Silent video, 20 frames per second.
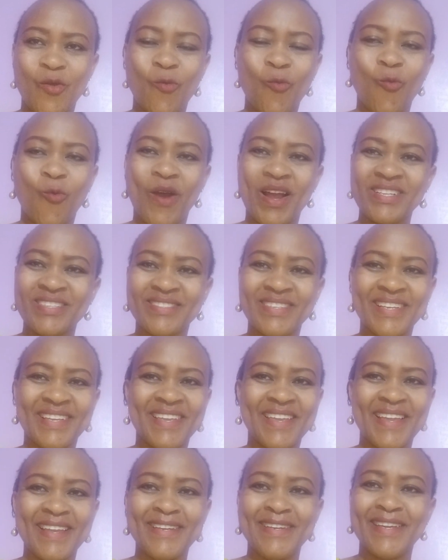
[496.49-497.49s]
Once
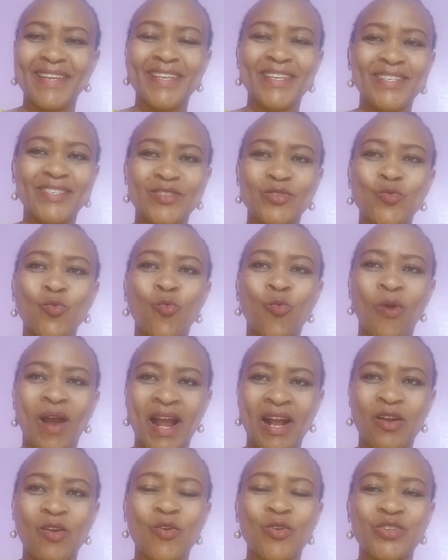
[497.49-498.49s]
again, is to
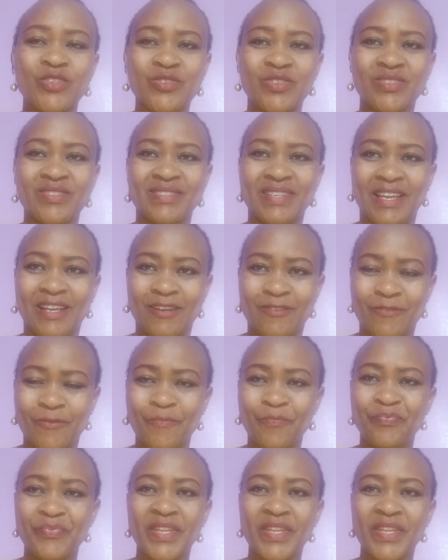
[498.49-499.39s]
work on yourself,